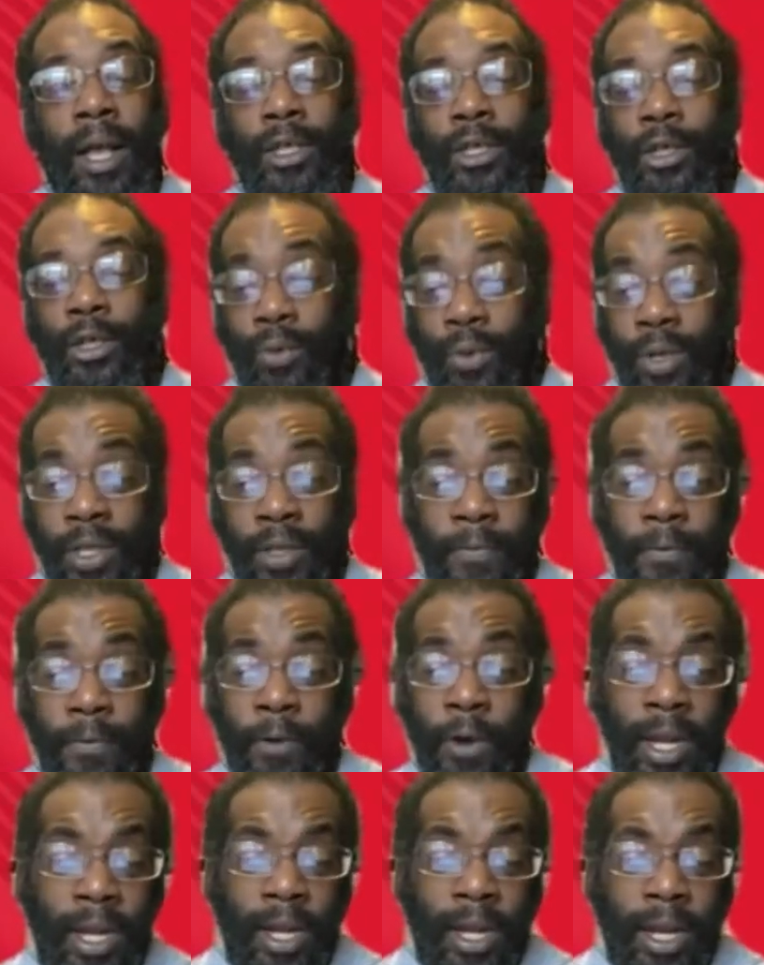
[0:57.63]
surely you've
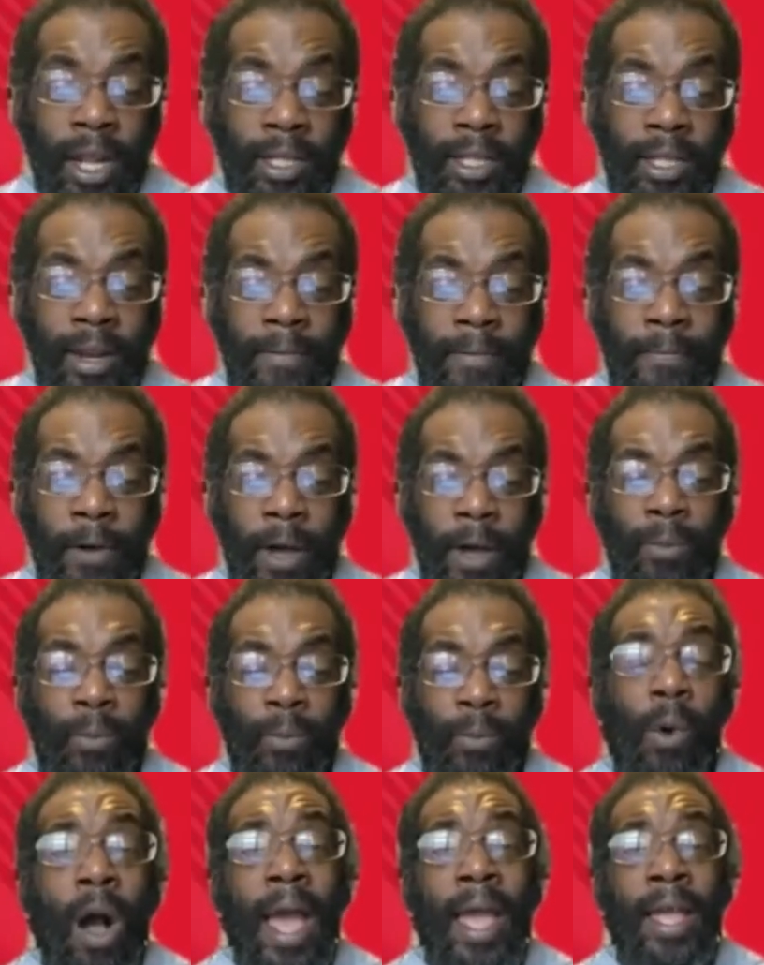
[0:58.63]
gone in and identified
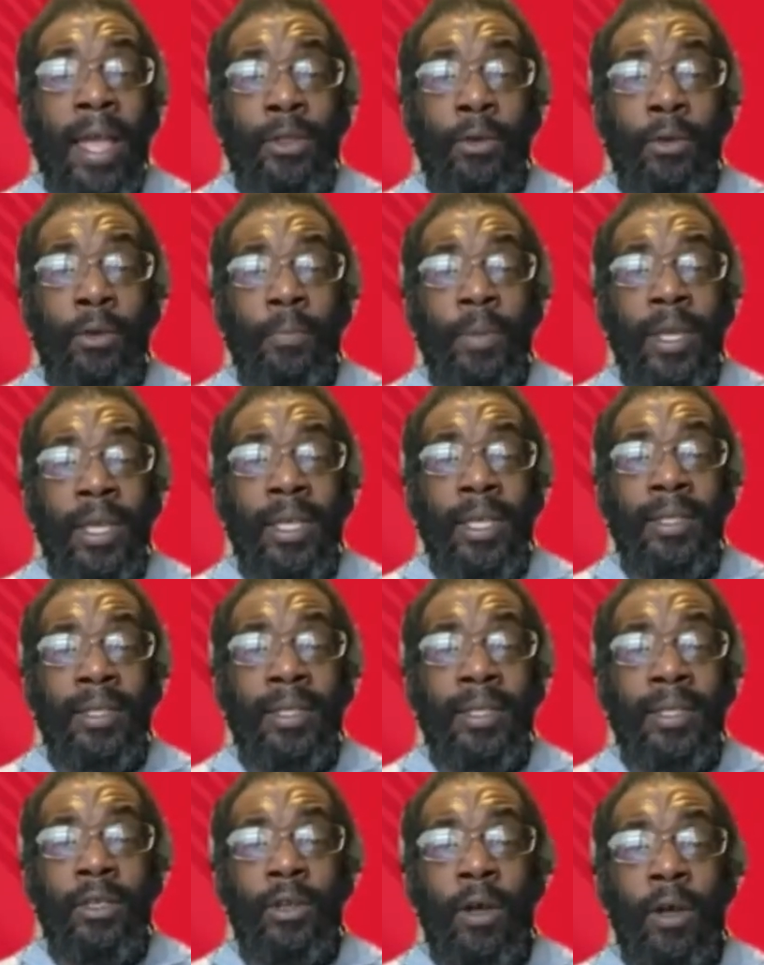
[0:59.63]
why in your
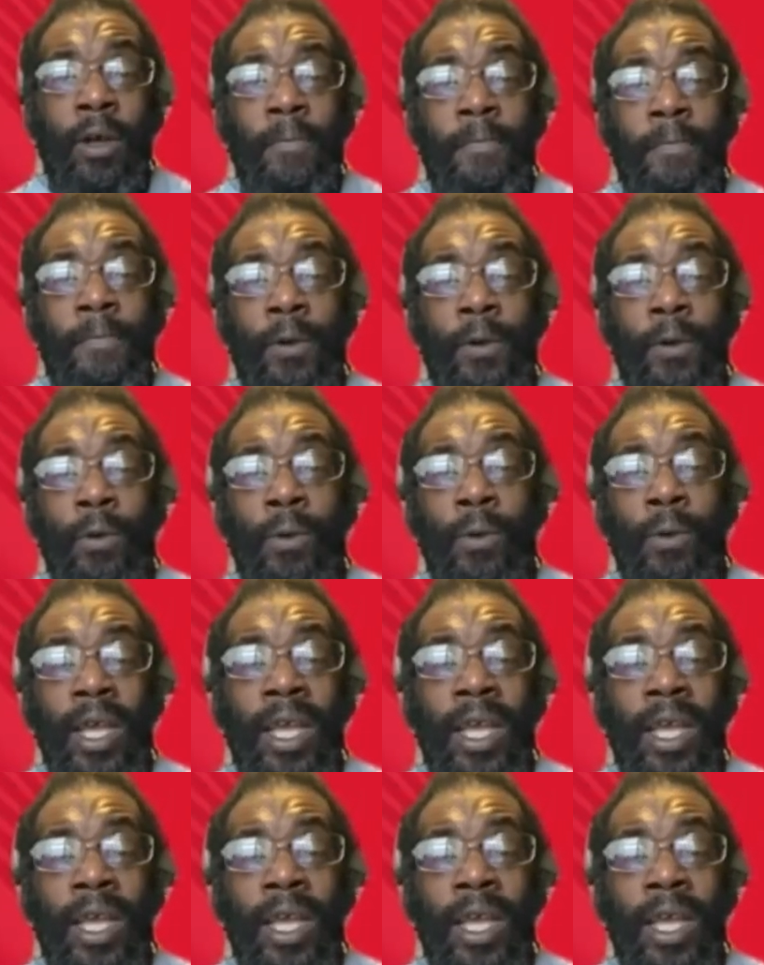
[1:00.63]
piece you don't feel